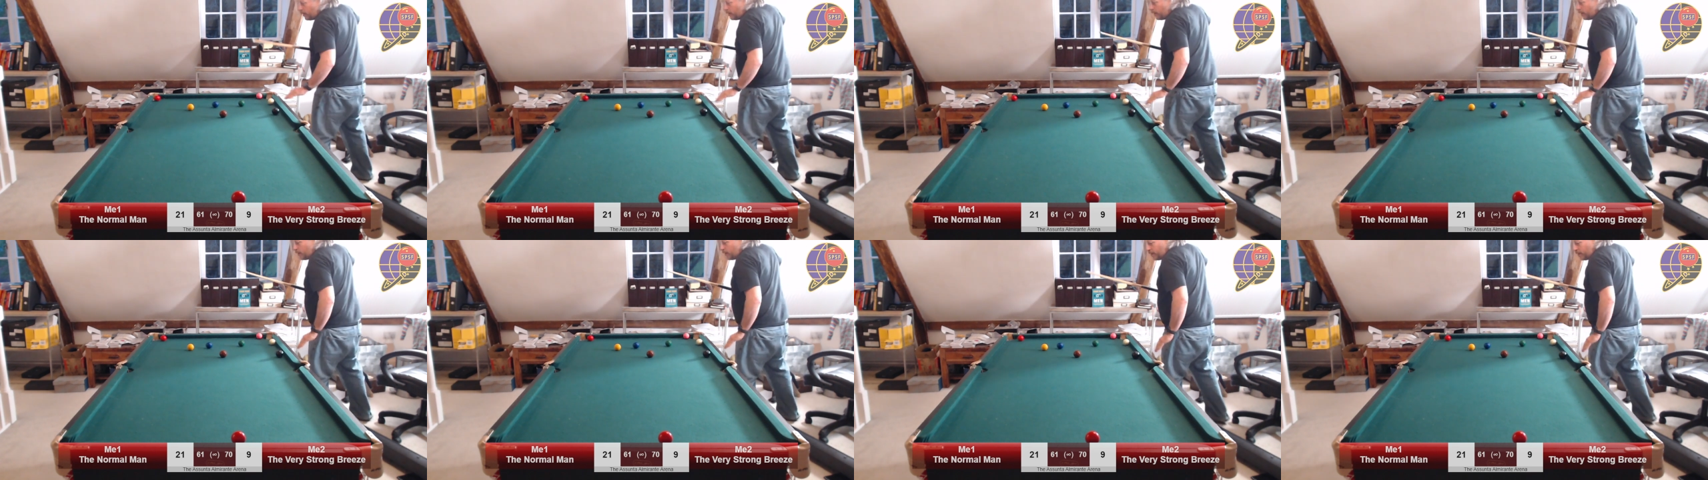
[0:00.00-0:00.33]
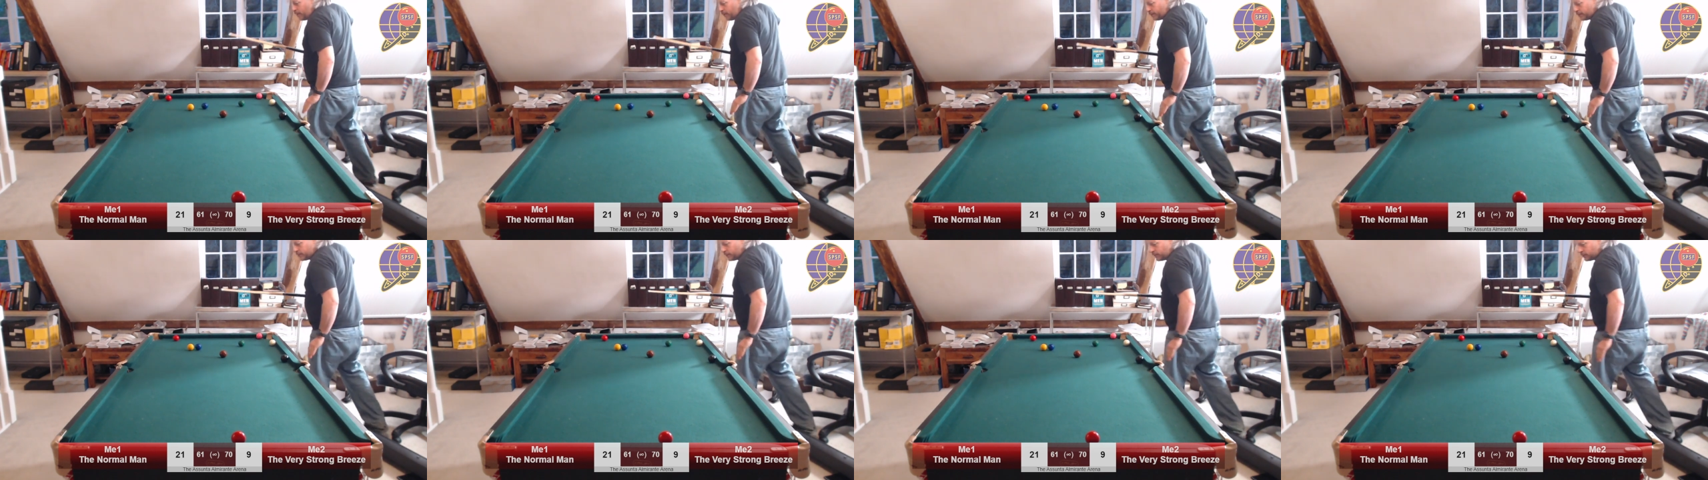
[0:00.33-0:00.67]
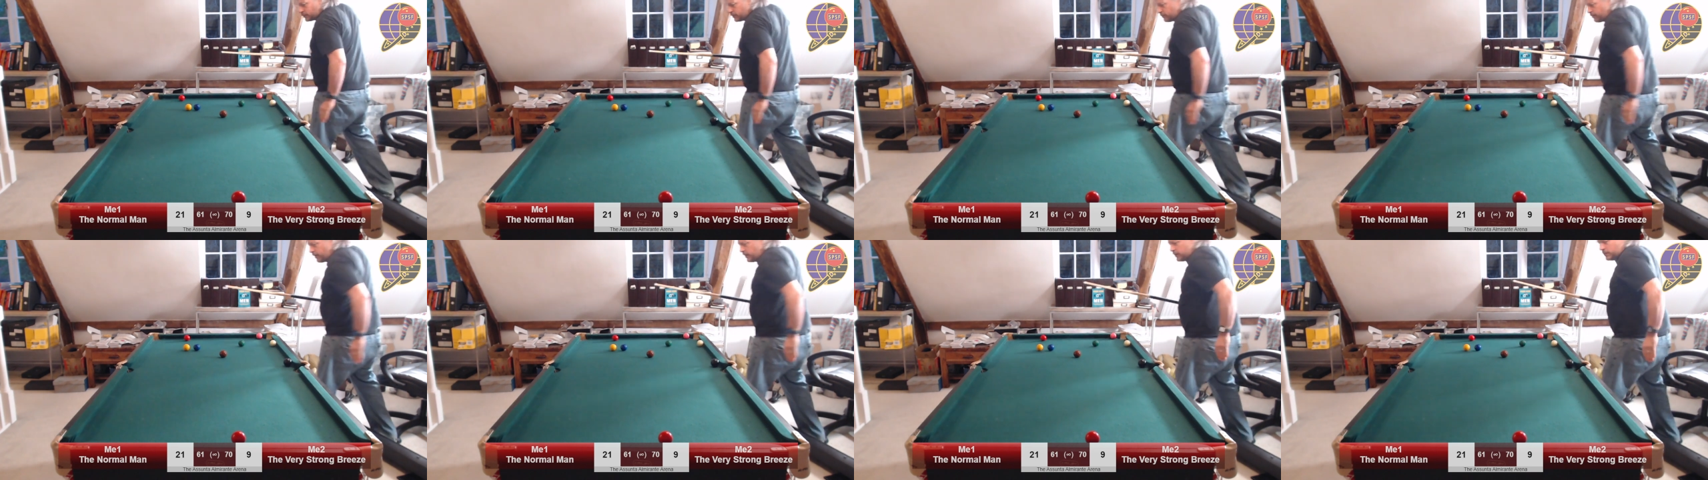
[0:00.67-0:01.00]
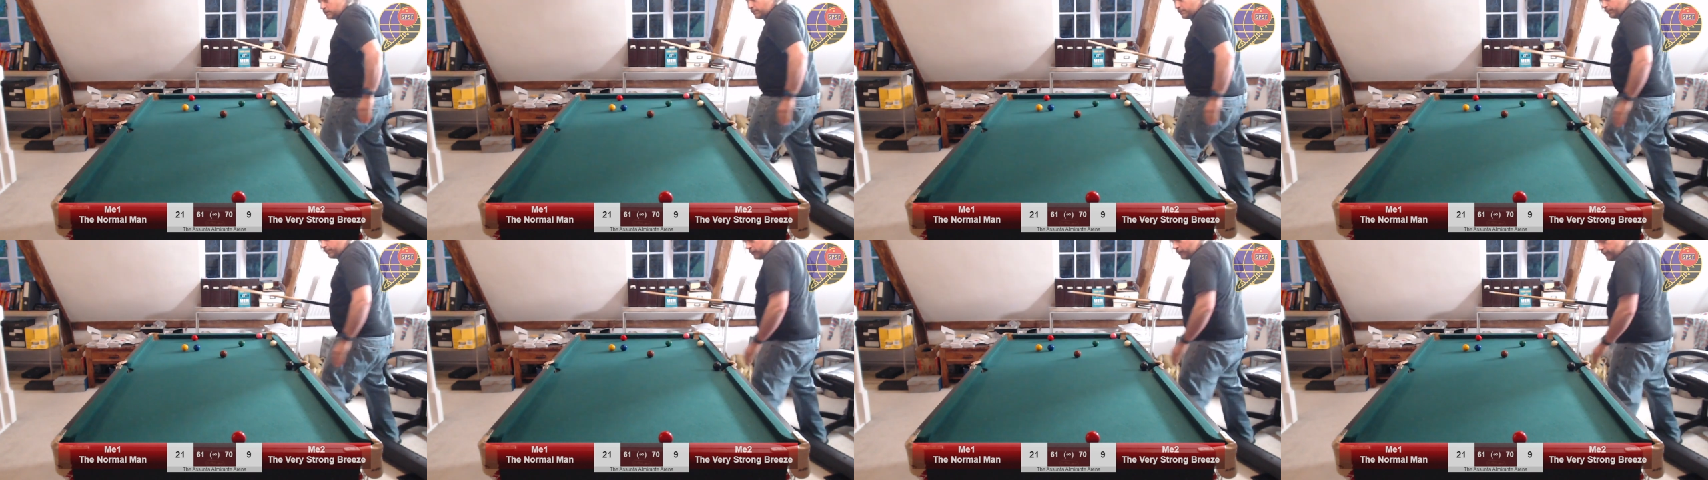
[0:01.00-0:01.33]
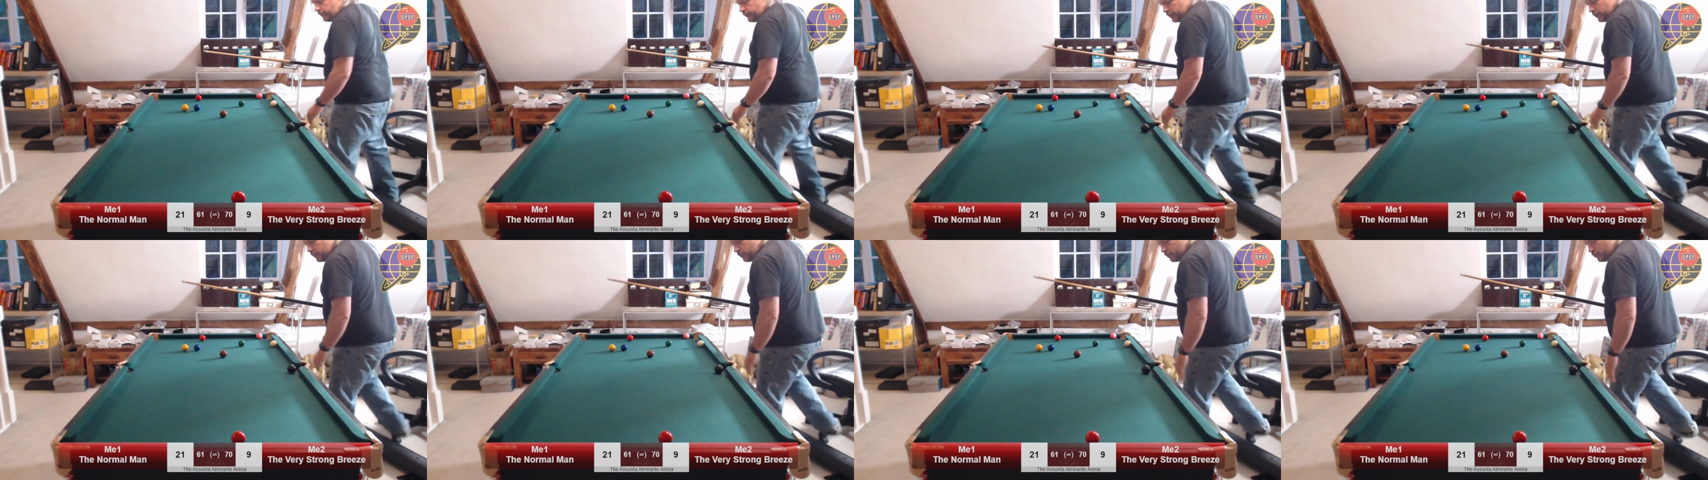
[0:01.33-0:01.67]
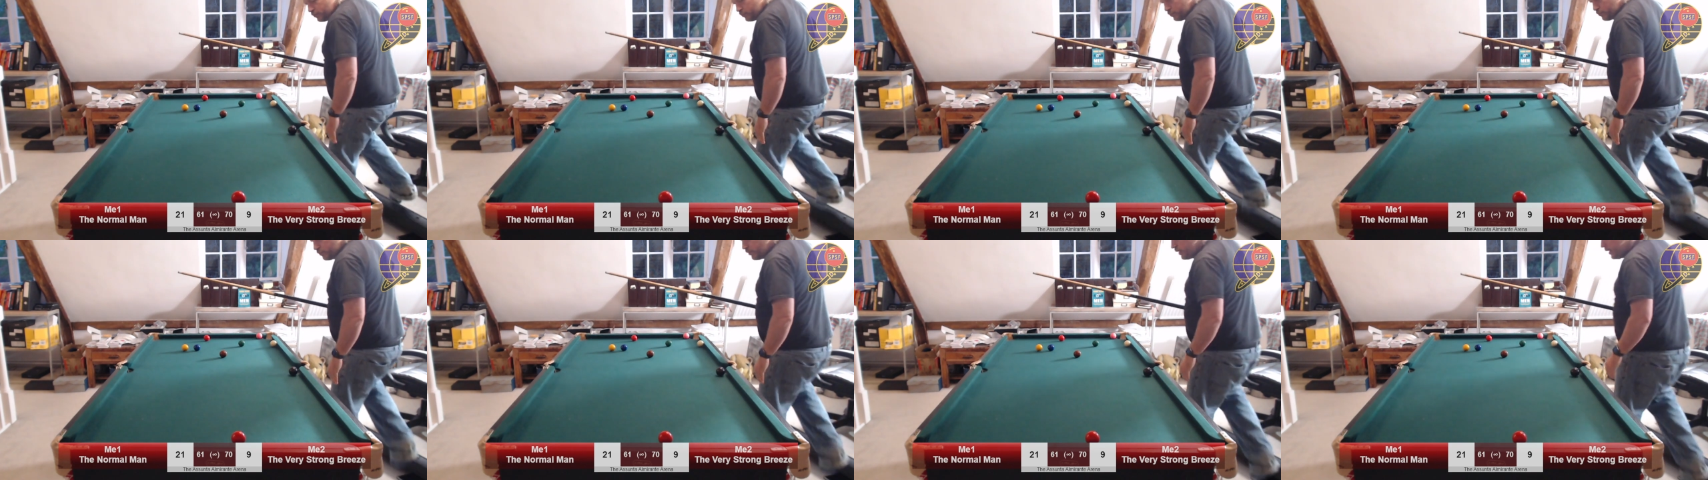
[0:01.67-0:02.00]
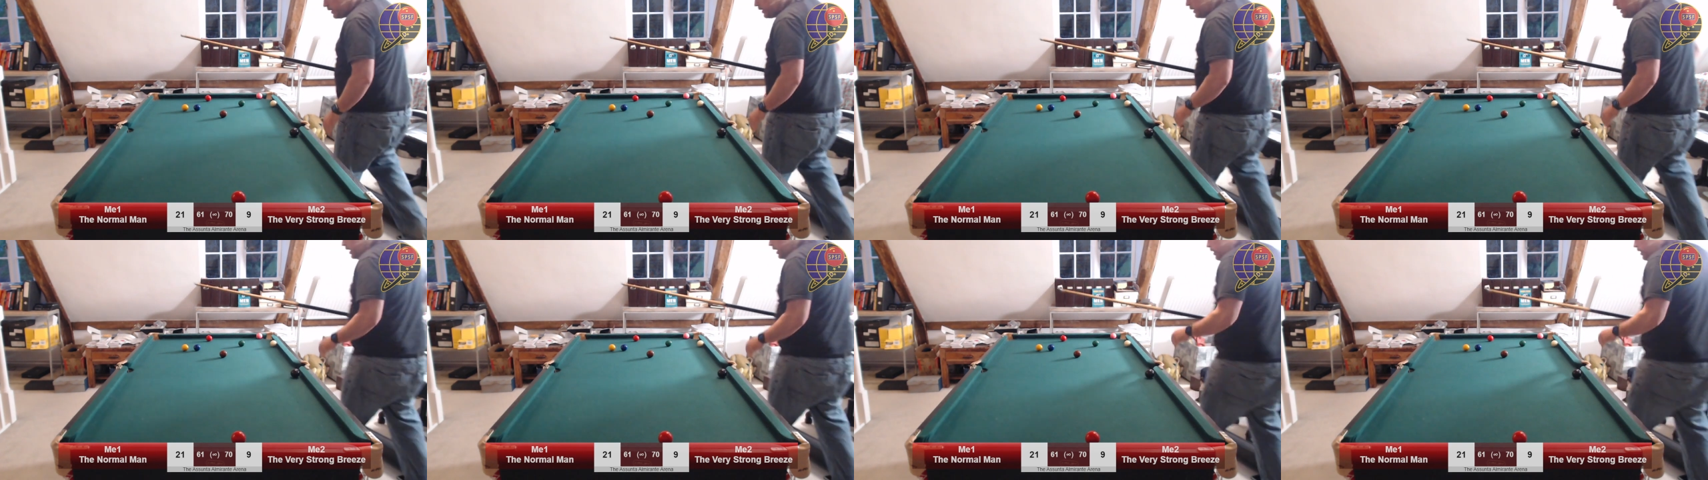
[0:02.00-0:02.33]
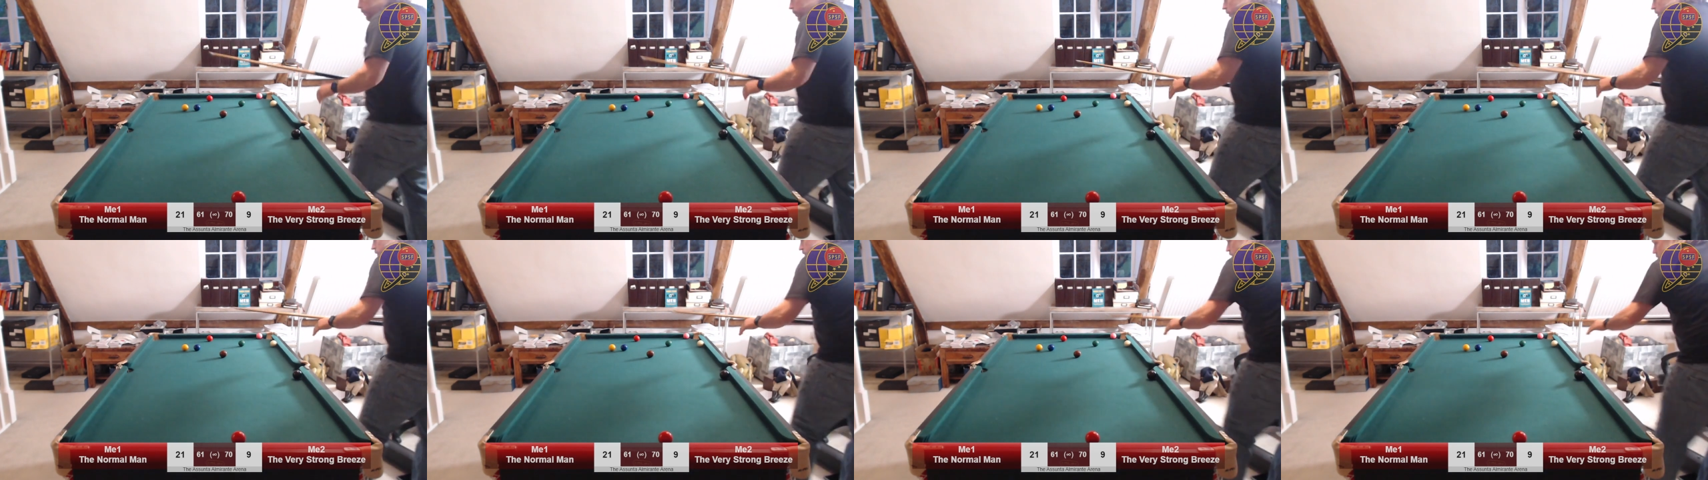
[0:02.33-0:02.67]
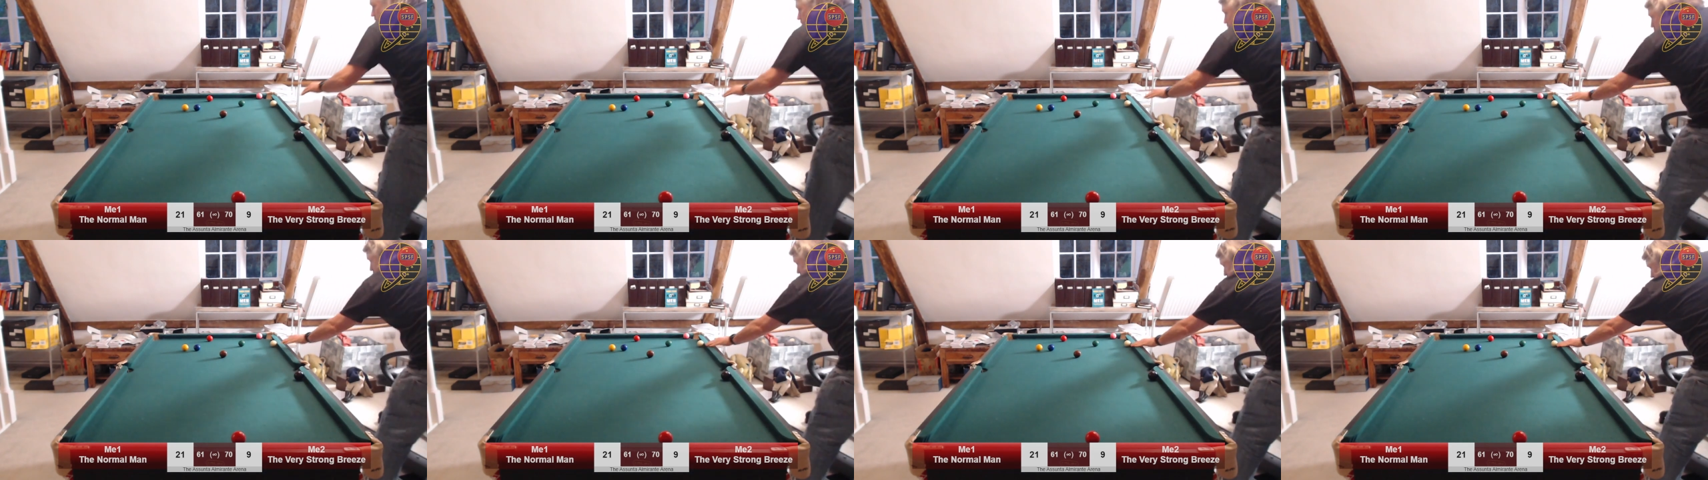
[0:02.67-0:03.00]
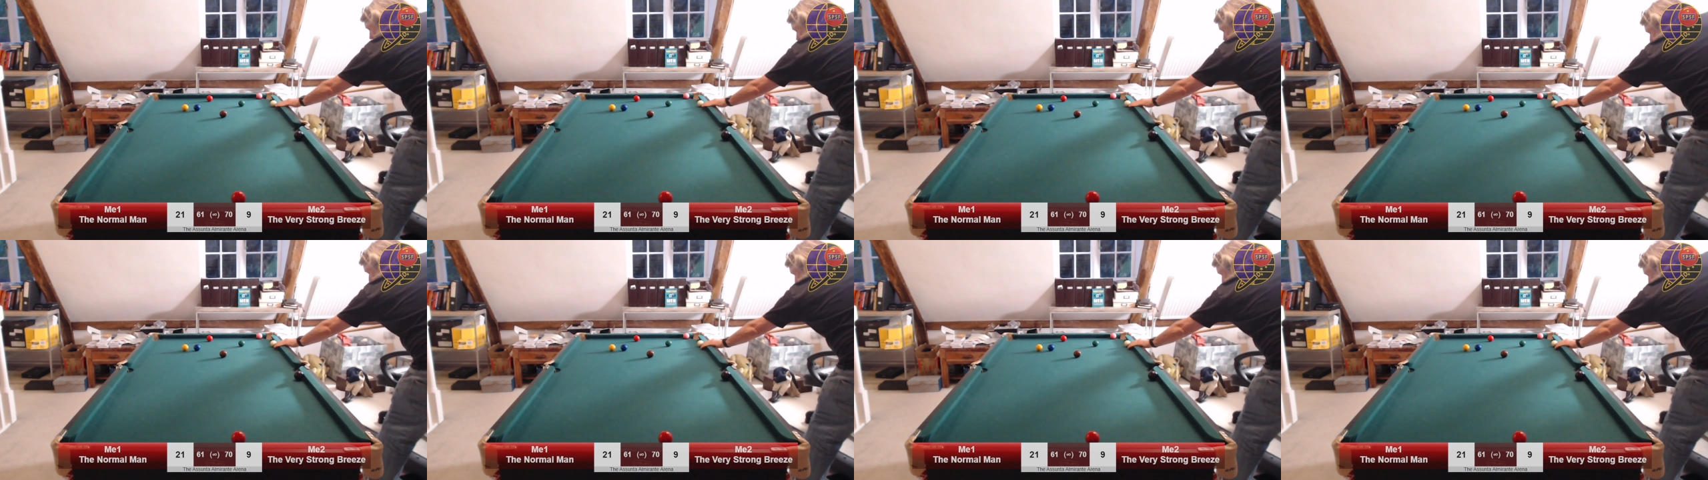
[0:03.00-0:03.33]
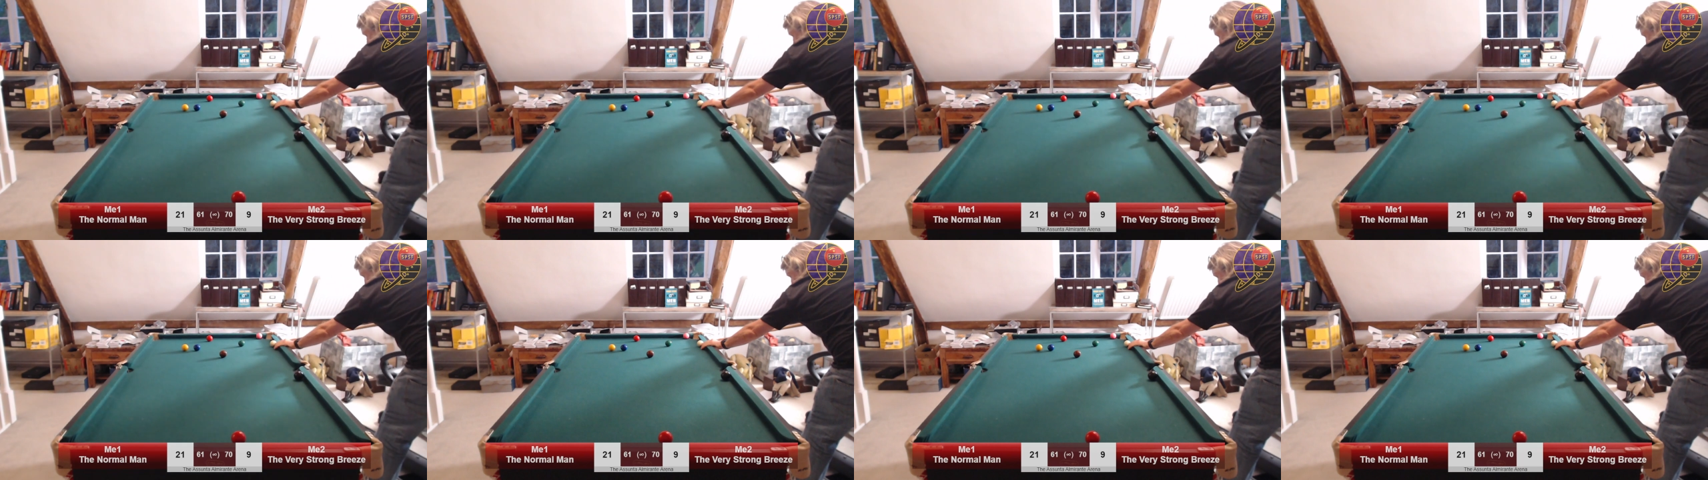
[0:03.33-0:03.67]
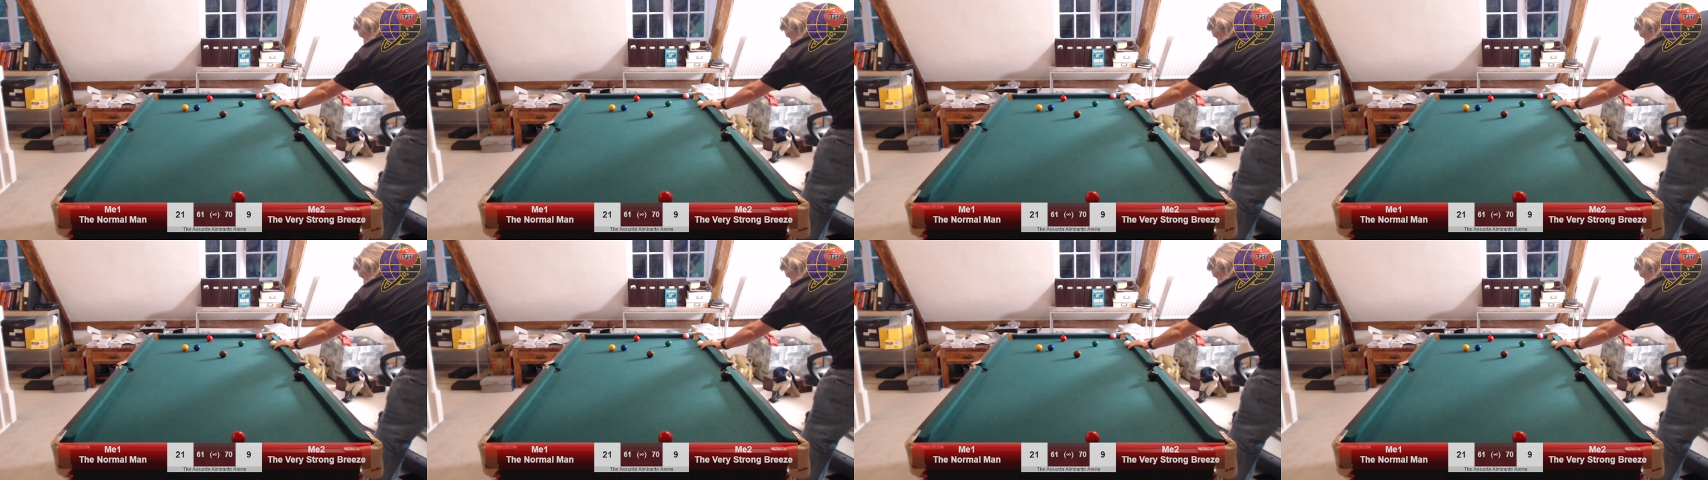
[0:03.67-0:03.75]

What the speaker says: No face is visible, so there are no lips to read.